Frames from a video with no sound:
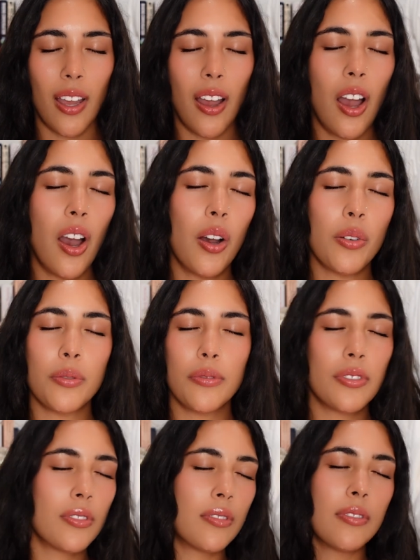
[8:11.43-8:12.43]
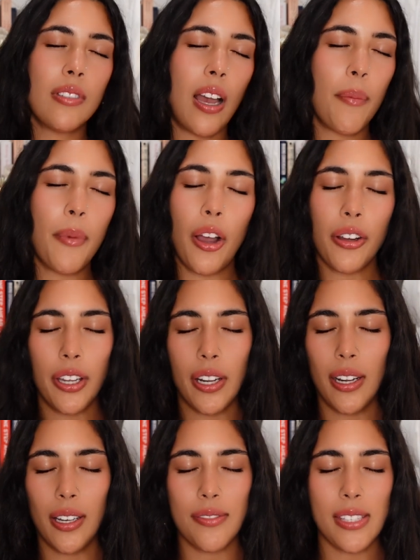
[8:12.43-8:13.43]
Oh, I'm not good
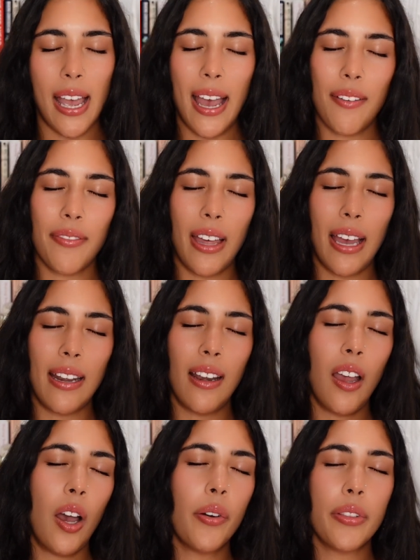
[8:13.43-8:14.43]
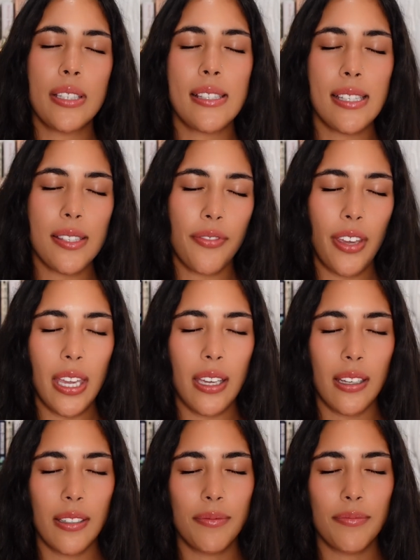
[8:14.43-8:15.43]
enough to have that. Oh, this is
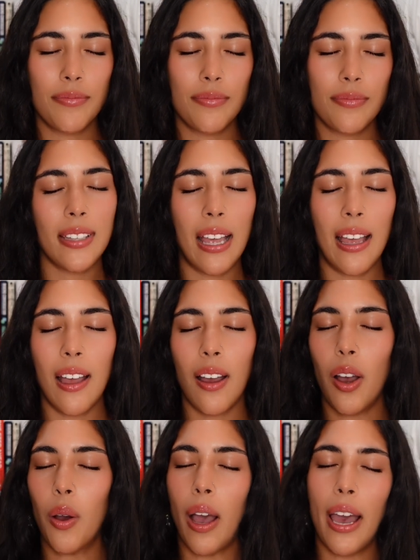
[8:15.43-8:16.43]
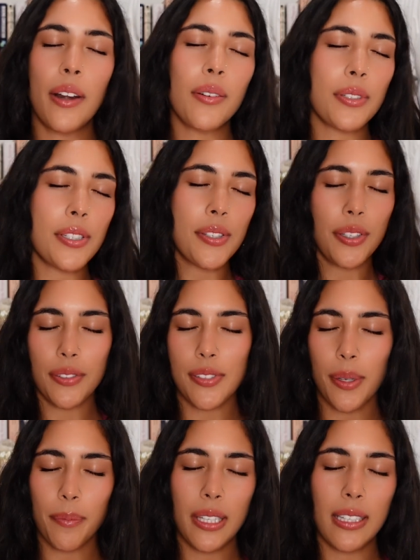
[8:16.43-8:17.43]
fake. Oh, I don't deserve
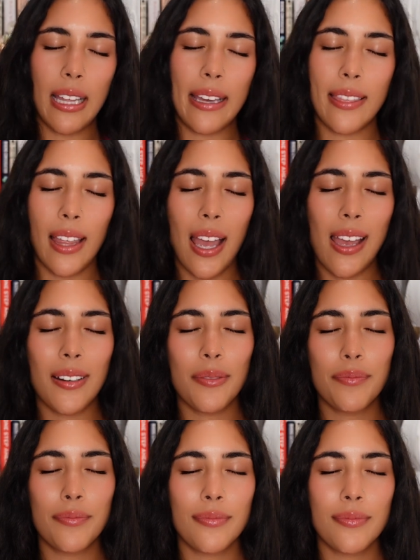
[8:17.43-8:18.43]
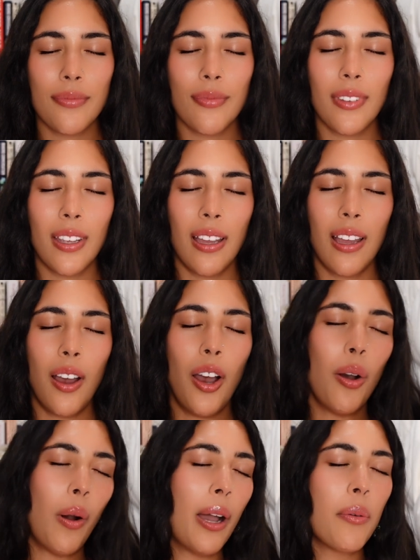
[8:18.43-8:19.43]
something like that.
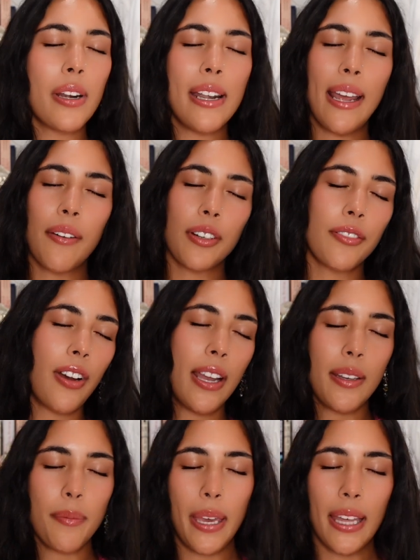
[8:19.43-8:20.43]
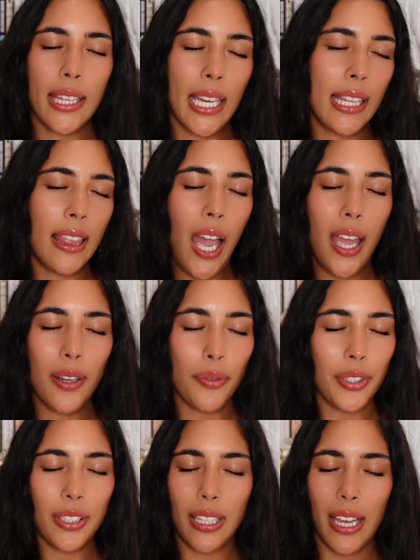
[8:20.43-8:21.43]
Oh, I would never find a man like that in
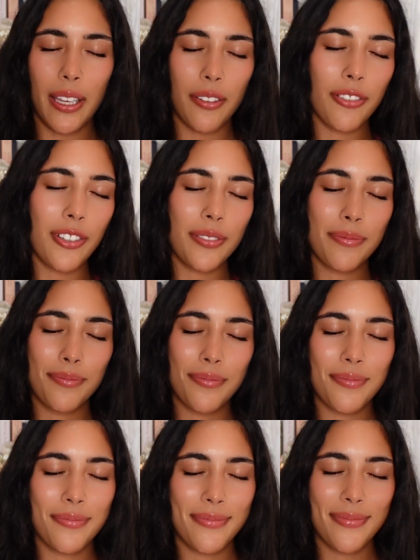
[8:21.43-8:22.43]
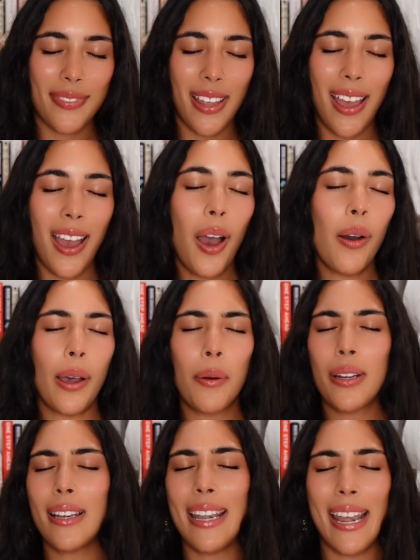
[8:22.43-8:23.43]
real life. Oh, I
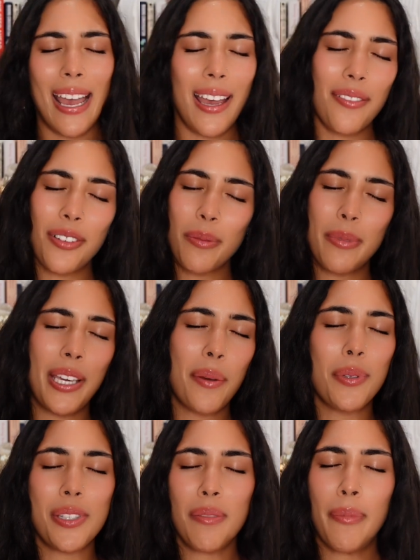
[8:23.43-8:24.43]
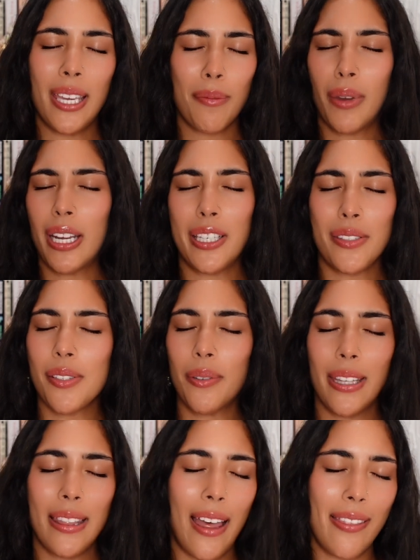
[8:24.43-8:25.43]
would never be able to make money
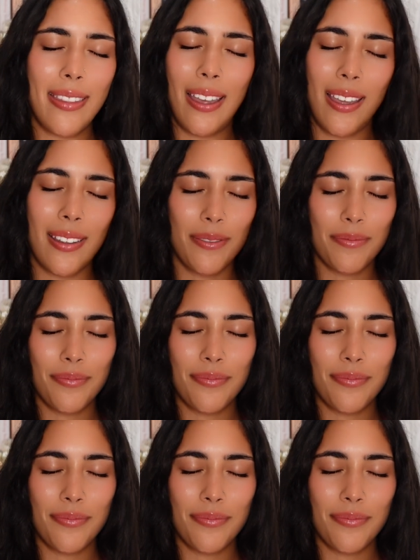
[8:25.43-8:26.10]
doing that thing.